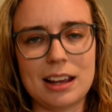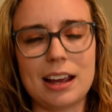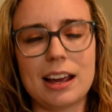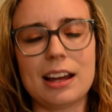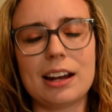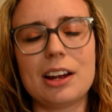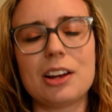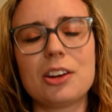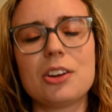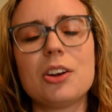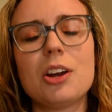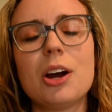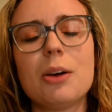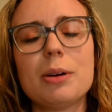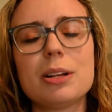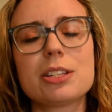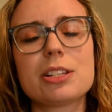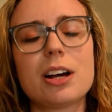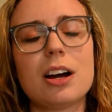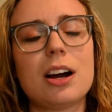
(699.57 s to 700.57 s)
And I know
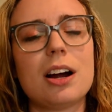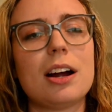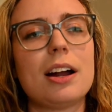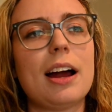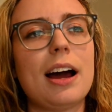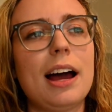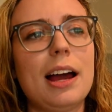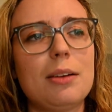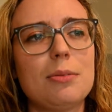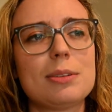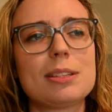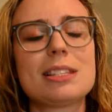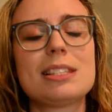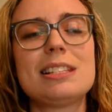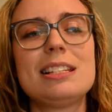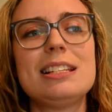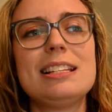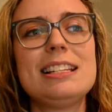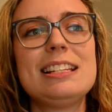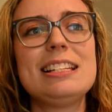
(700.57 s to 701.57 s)
it's hard. I was
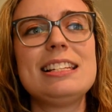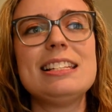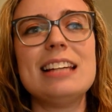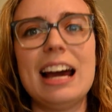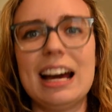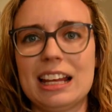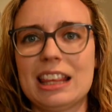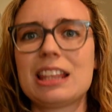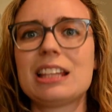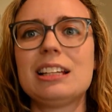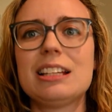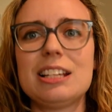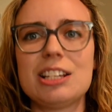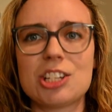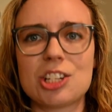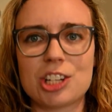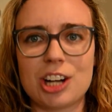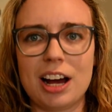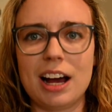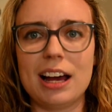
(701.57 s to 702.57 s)
deathly
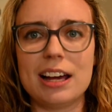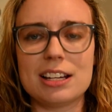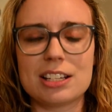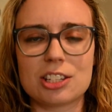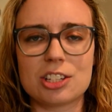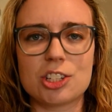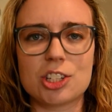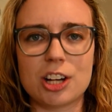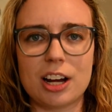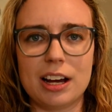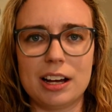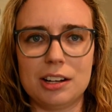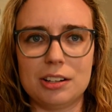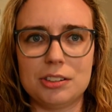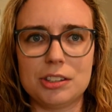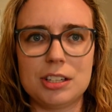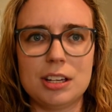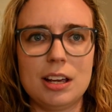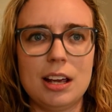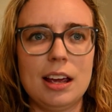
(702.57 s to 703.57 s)
shy as a child,